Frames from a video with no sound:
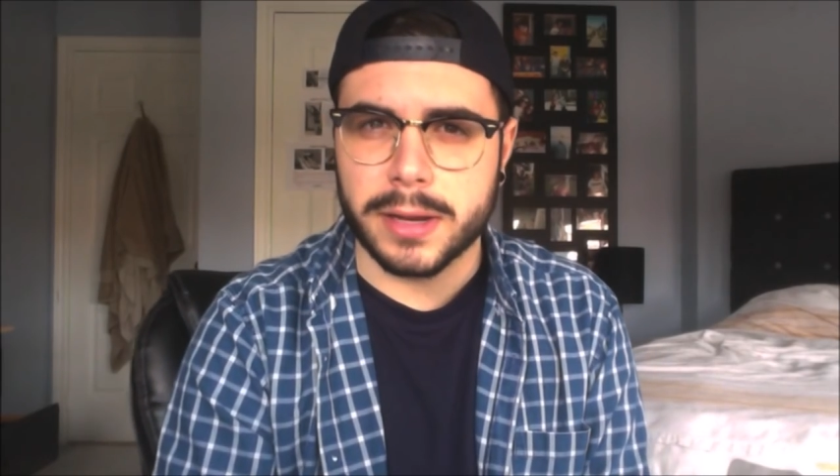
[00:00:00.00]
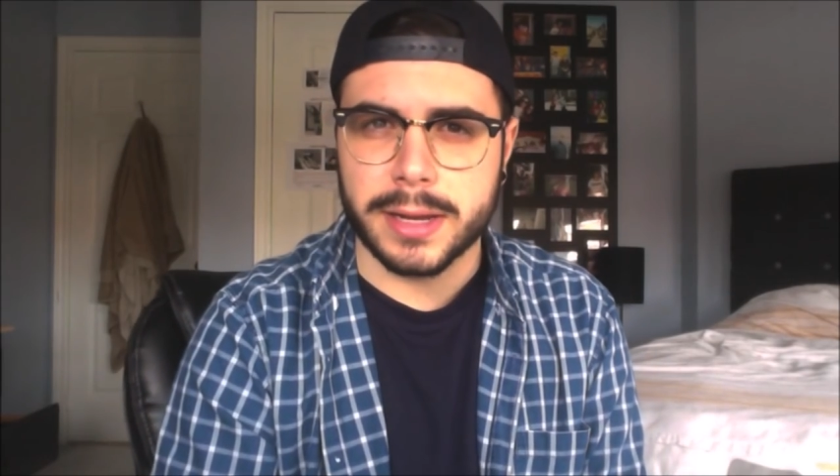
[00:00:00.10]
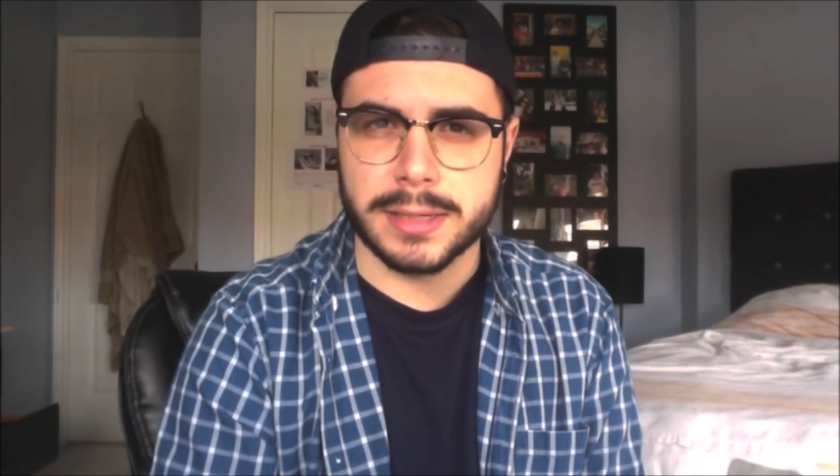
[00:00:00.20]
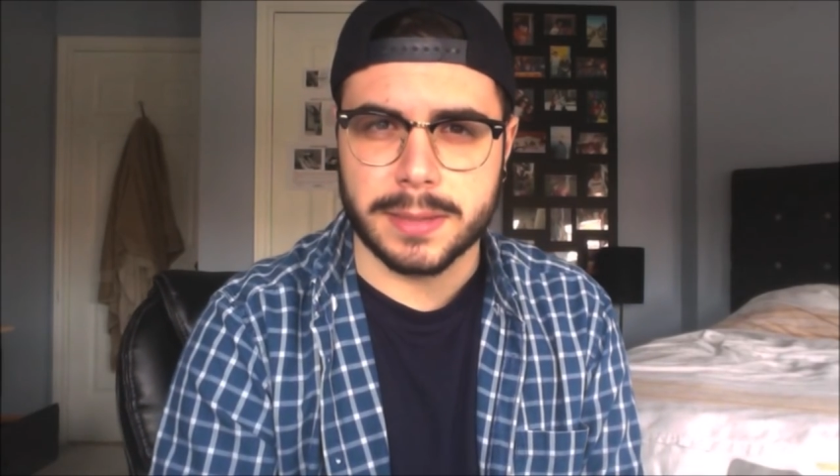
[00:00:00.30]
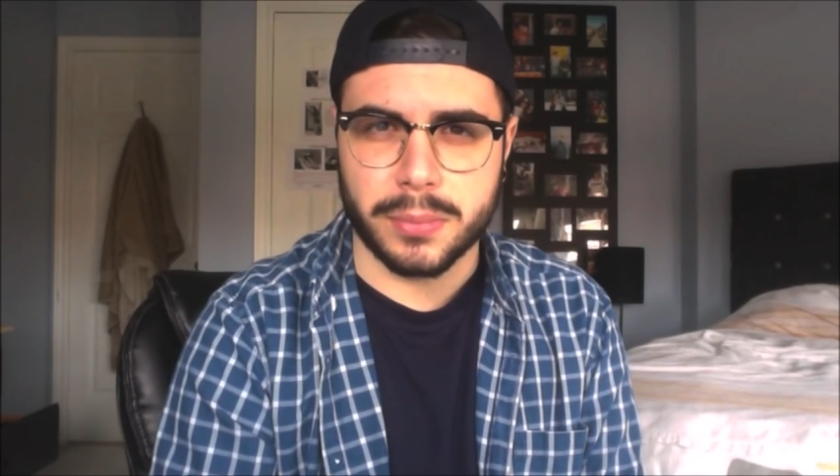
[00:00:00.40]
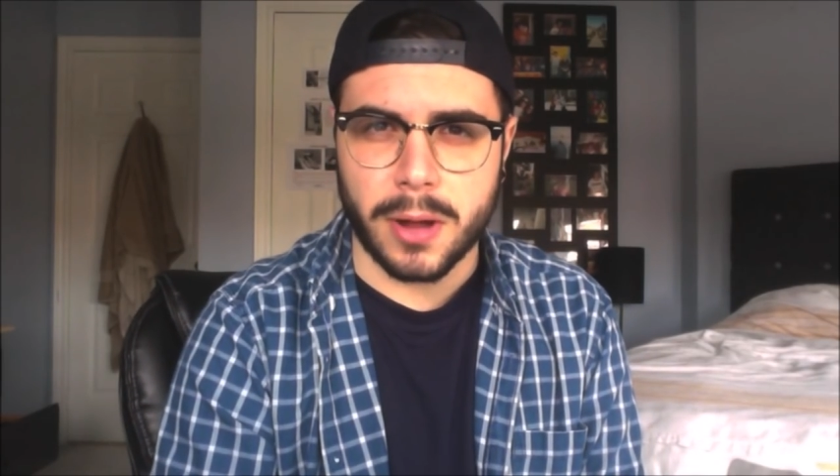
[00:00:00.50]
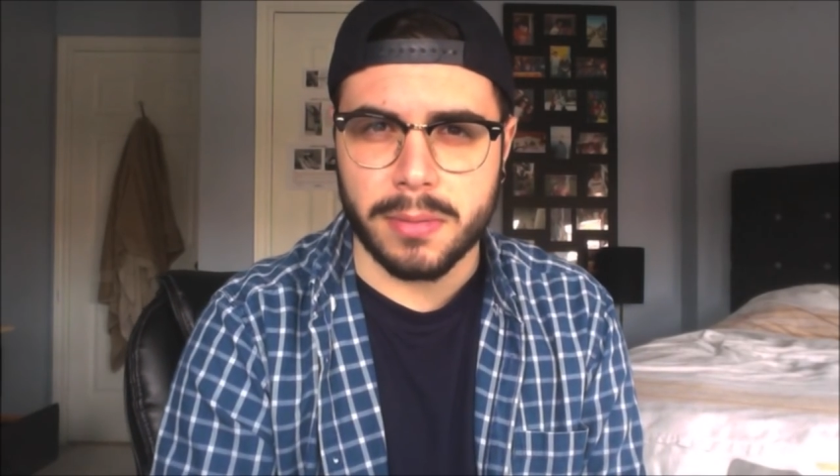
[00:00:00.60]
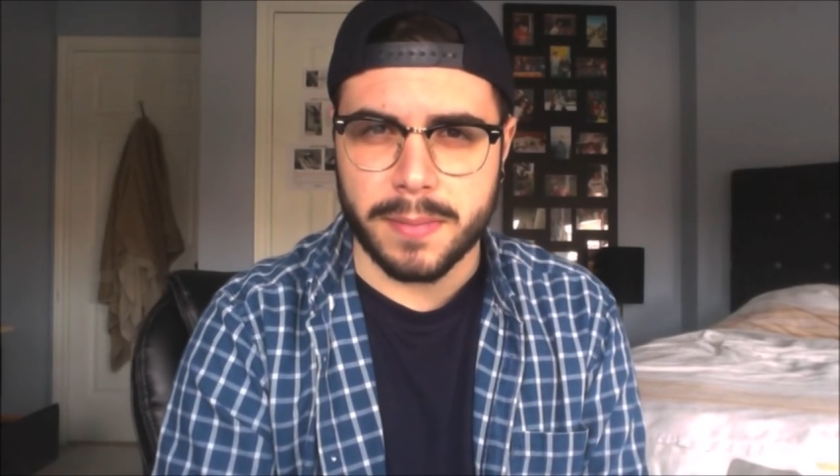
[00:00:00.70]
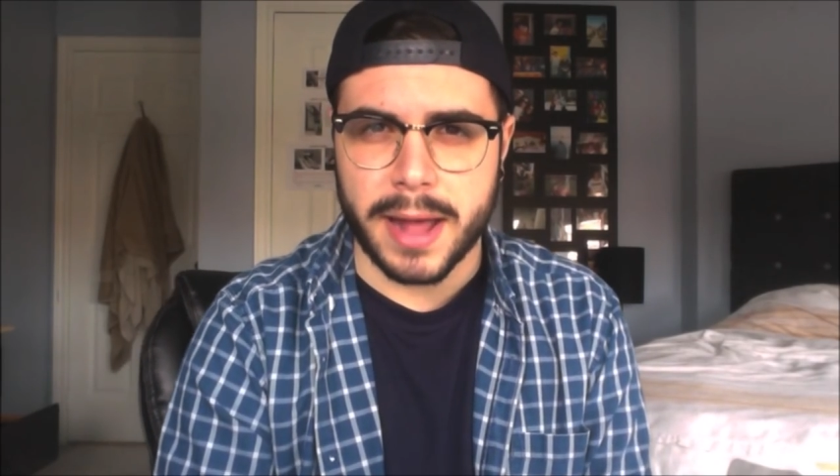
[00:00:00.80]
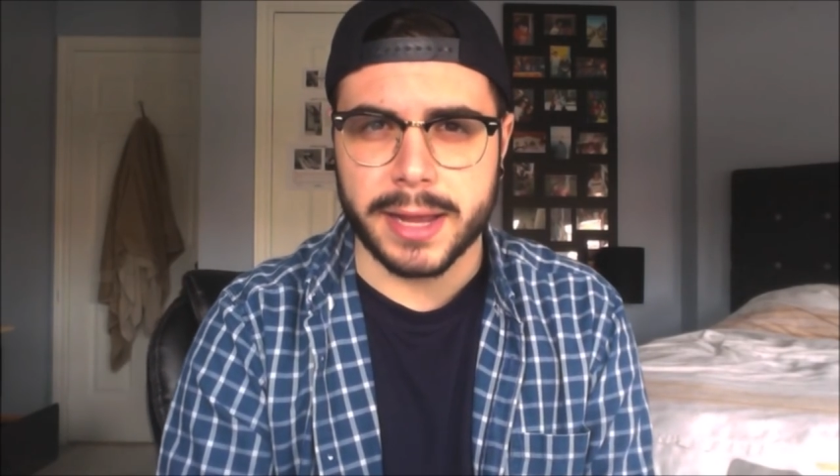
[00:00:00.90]
it is and
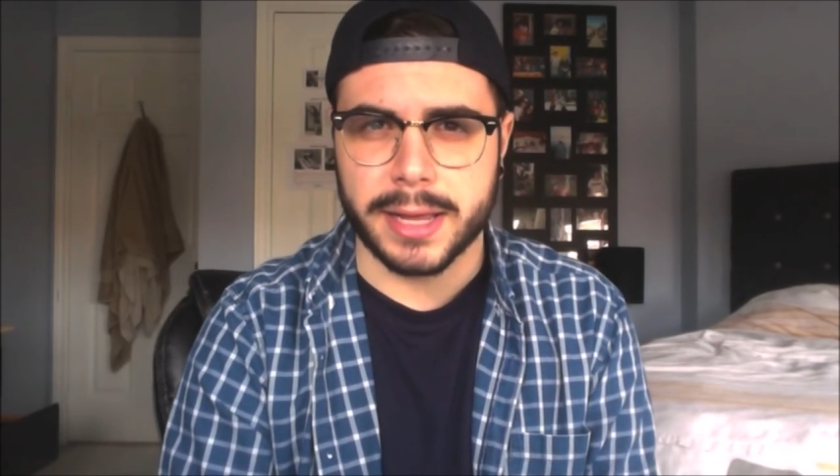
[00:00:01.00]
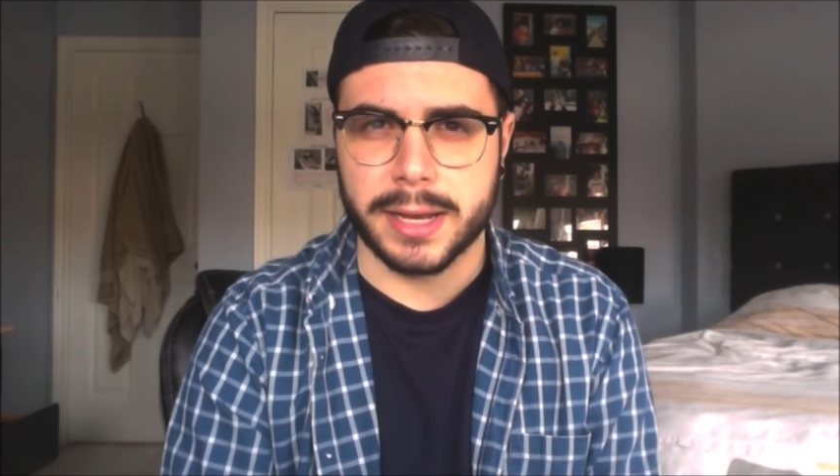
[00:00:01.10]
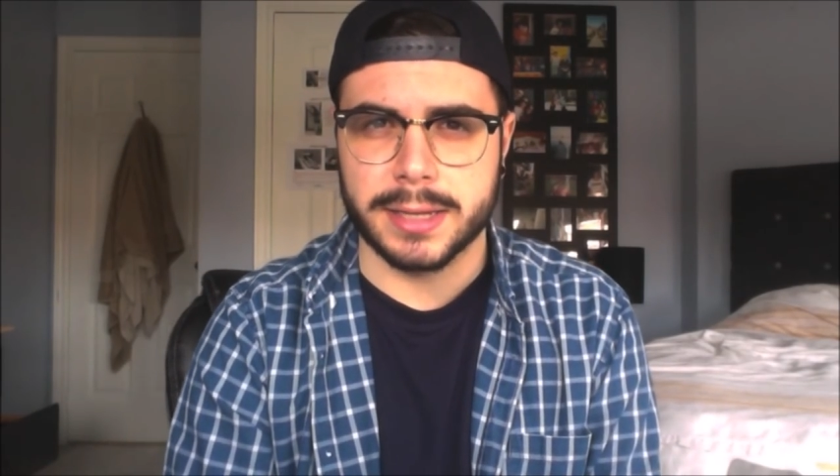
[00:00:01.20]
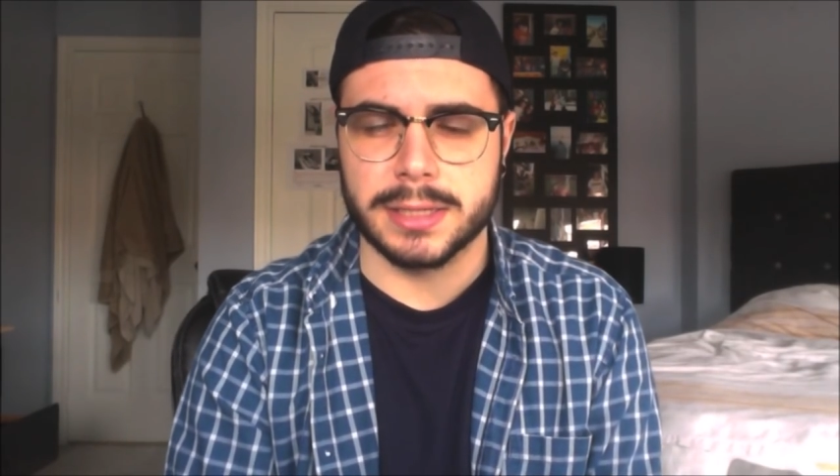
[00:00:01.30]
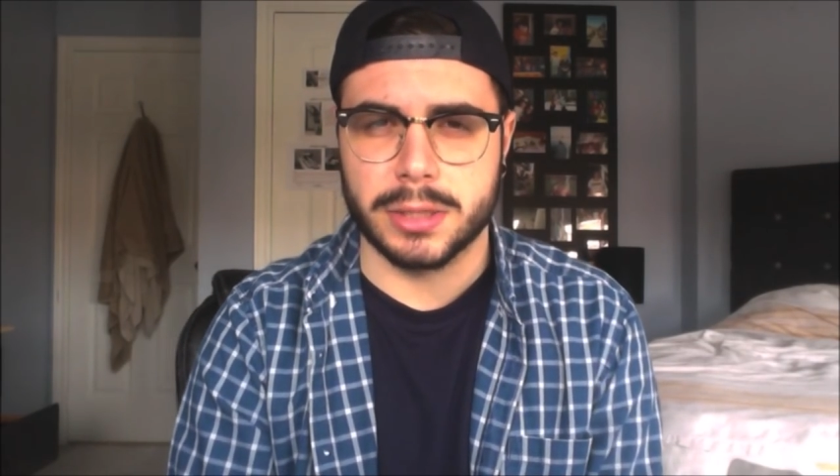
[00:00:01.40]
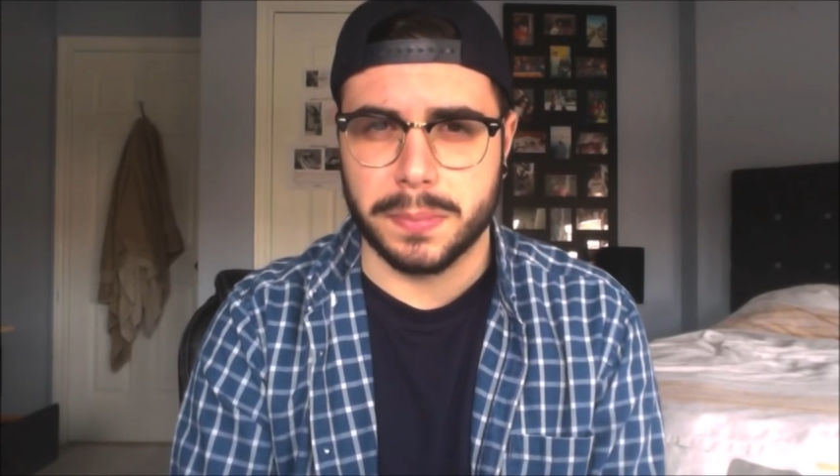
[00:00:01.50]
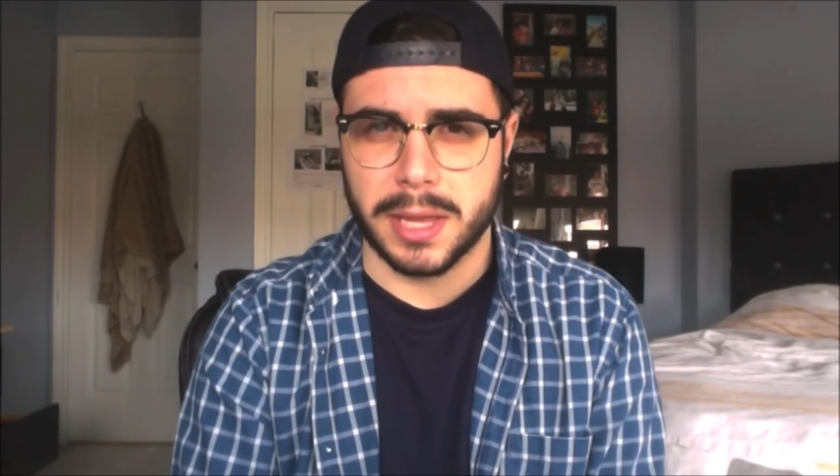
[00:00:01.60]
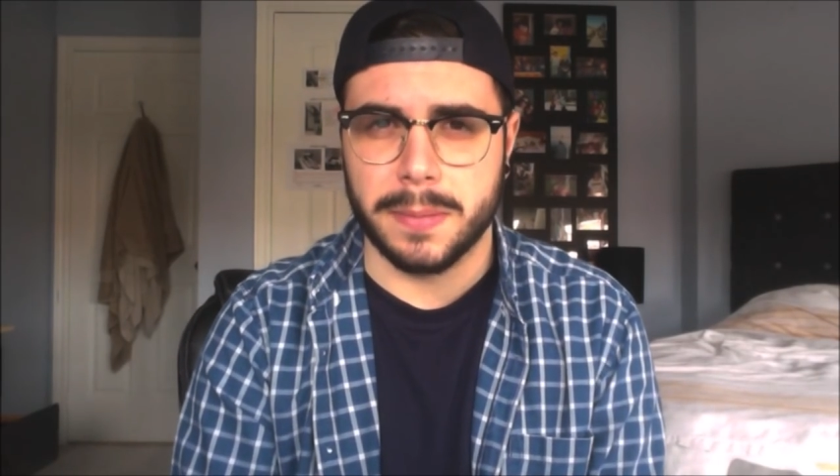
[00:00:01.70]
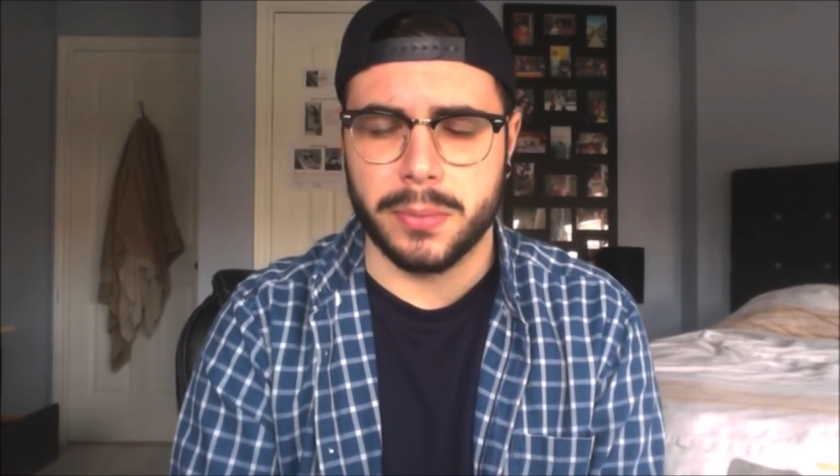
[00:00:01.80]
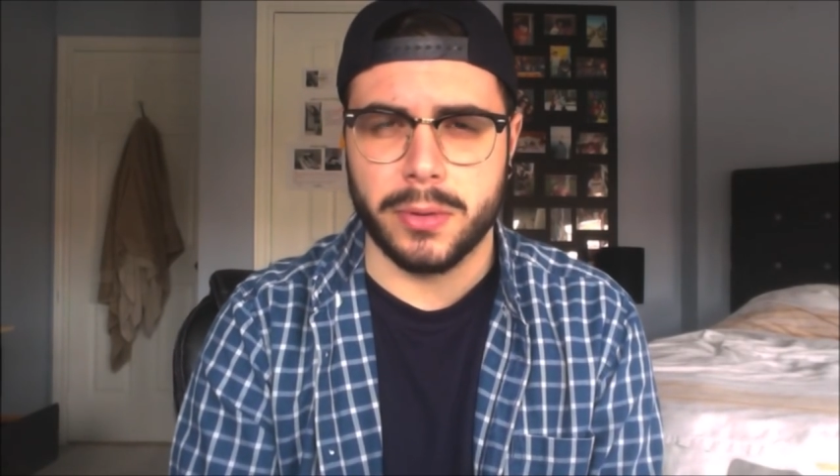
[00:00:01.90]
problematic it is to
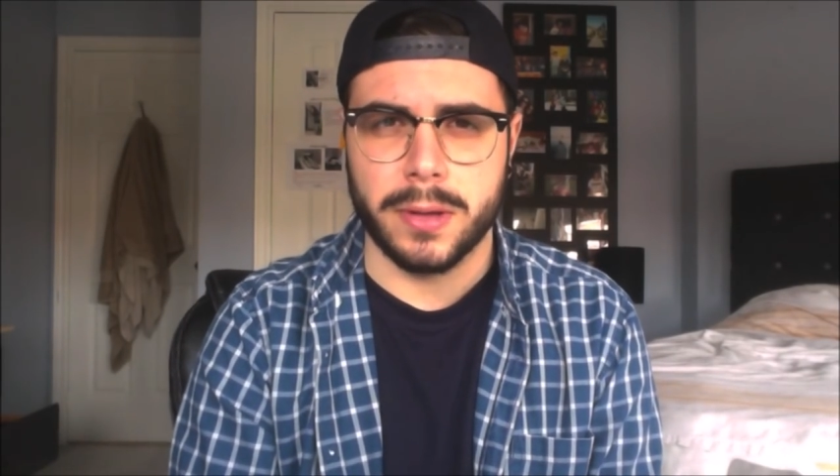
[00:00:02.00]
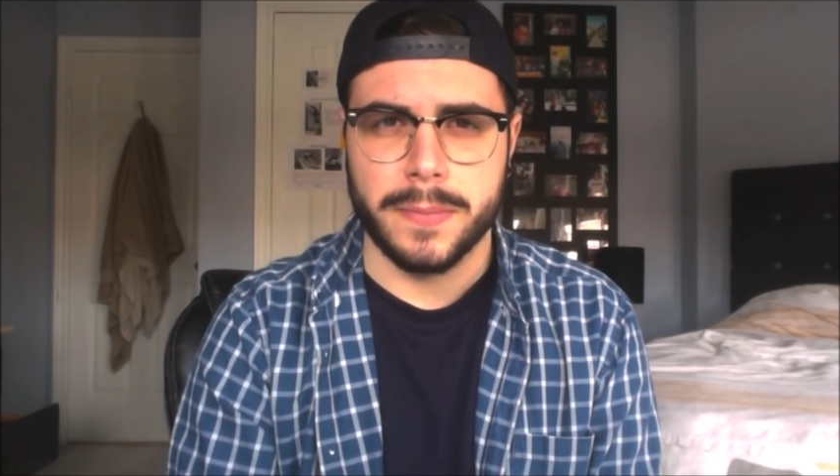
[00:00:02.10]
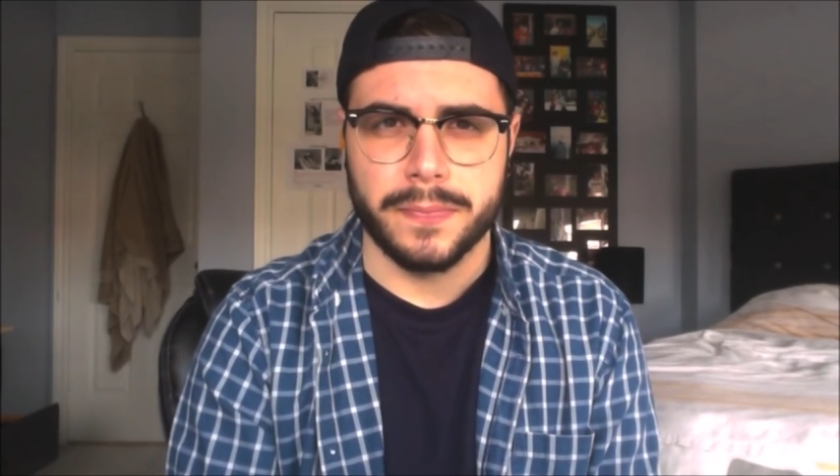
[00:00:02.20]
people,